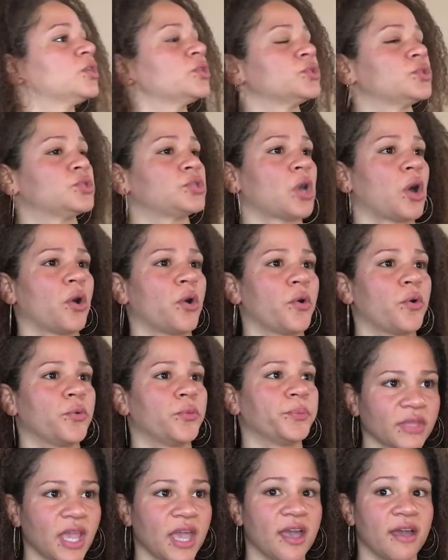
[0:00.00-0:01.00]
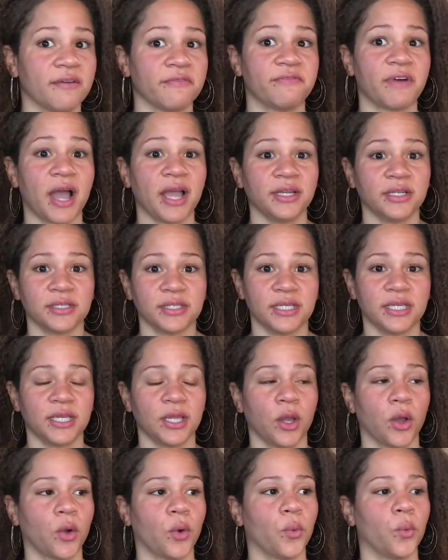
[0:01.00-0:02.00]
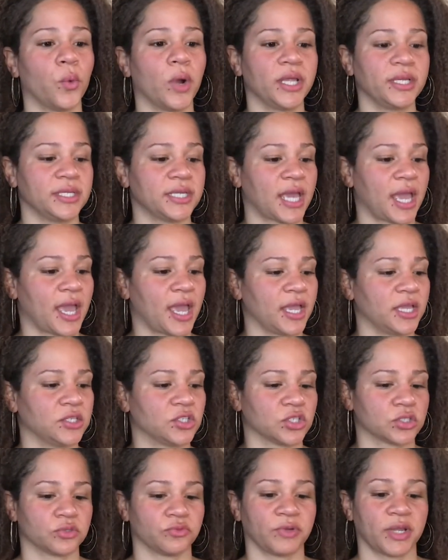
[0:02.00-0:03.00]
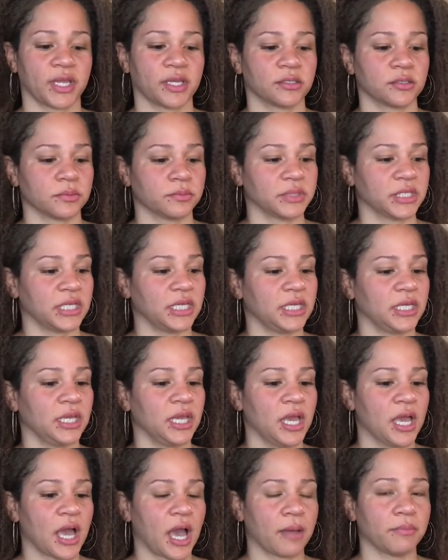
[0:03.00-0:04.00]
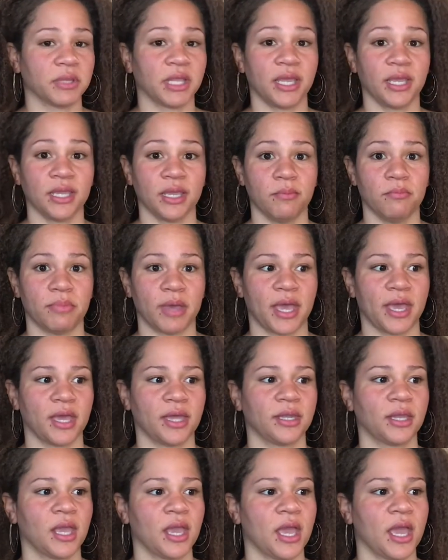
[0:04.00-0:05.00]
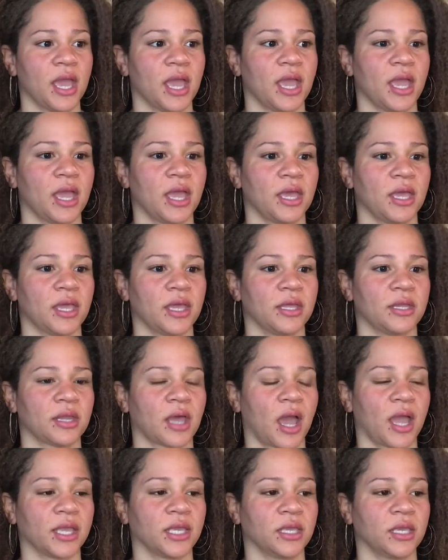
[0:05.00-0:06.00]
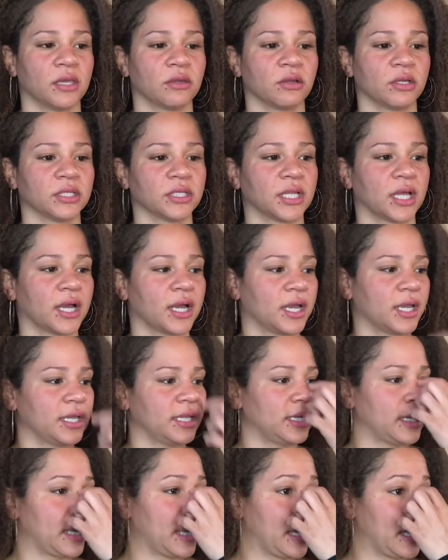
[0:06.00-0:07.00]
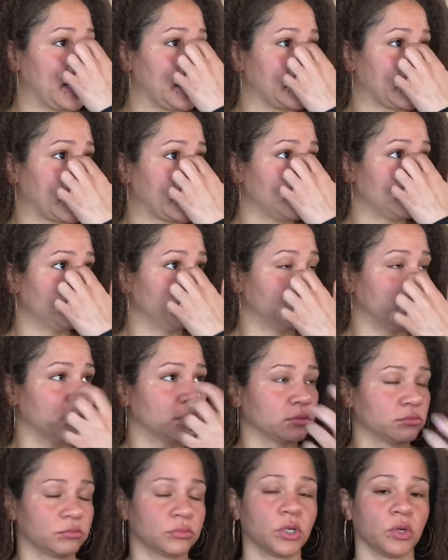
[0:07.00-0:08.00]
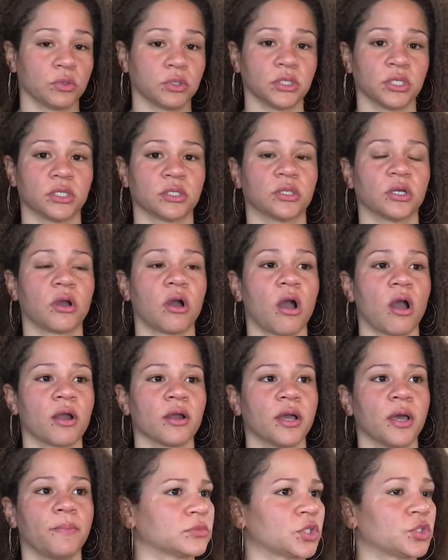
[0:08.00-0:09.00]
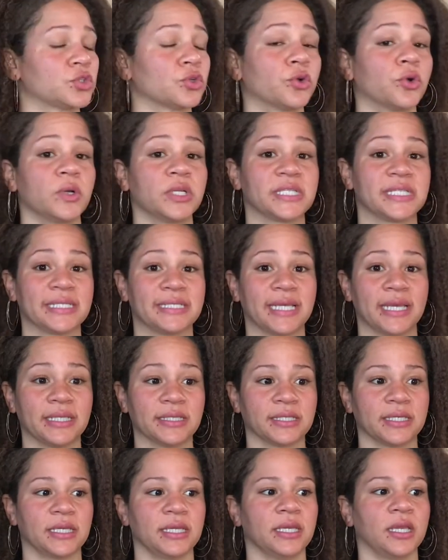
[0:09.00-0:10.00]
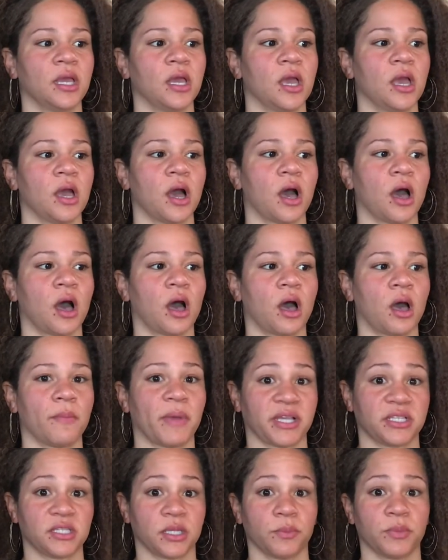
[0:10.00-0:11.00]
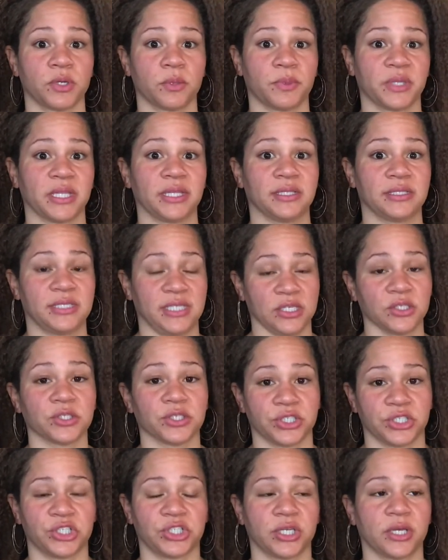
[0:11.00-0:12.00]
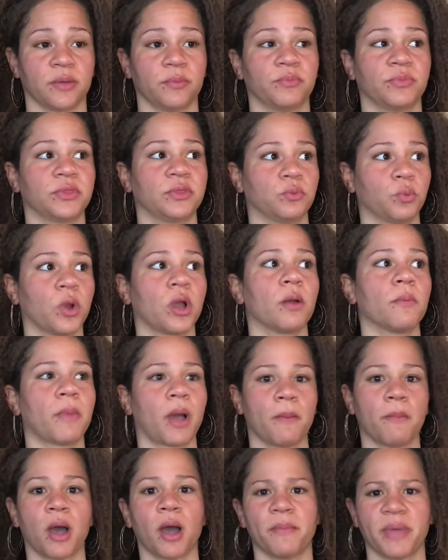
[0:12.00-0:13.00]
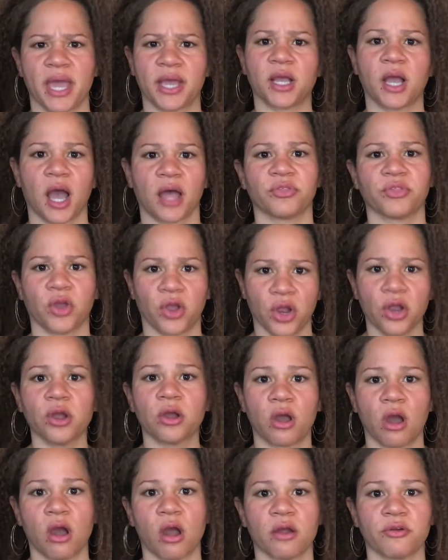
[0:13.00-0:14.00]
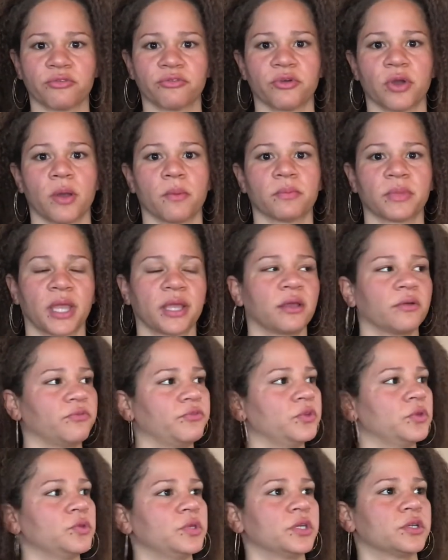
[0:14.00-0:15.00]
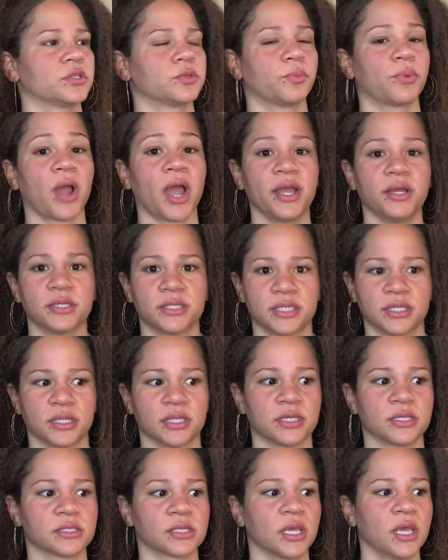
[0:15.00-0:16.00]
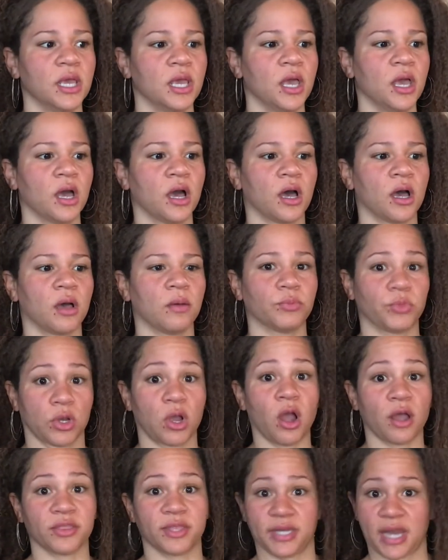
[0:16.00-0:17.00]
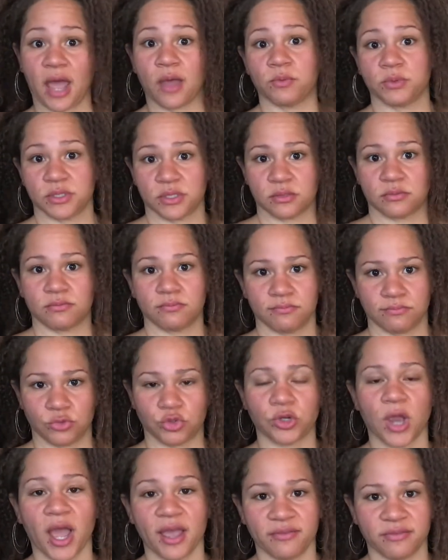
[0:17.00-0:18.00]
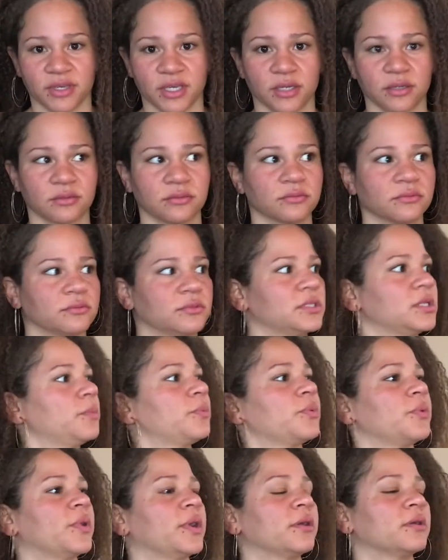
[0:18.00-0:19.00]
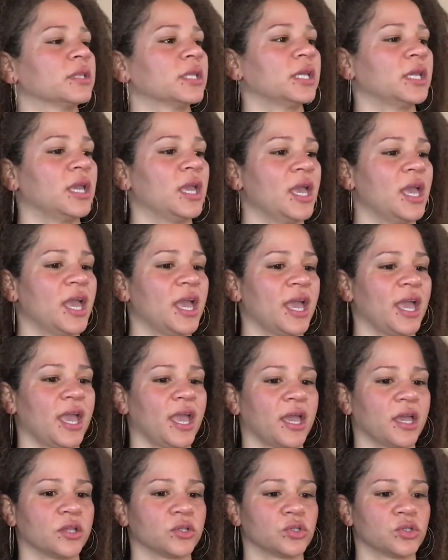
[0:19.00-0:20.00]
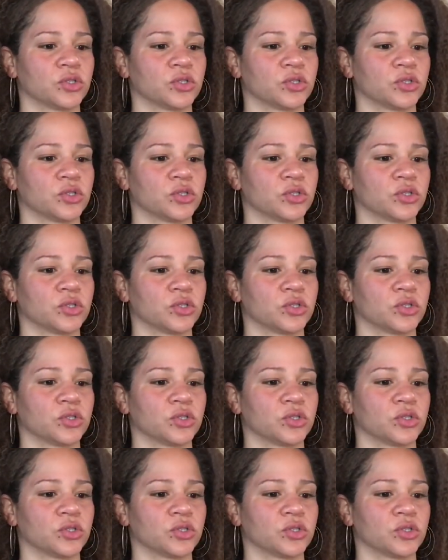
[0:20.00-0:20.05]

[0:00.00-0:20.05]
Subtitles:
So finally, one day, just randomly, I'm laying in bed and I get online and I go to look the car up. So coincidentally, I stumbled upon a dealership where my mom had got her car from, like a few years prior to this, the car that I was driving temporarily. And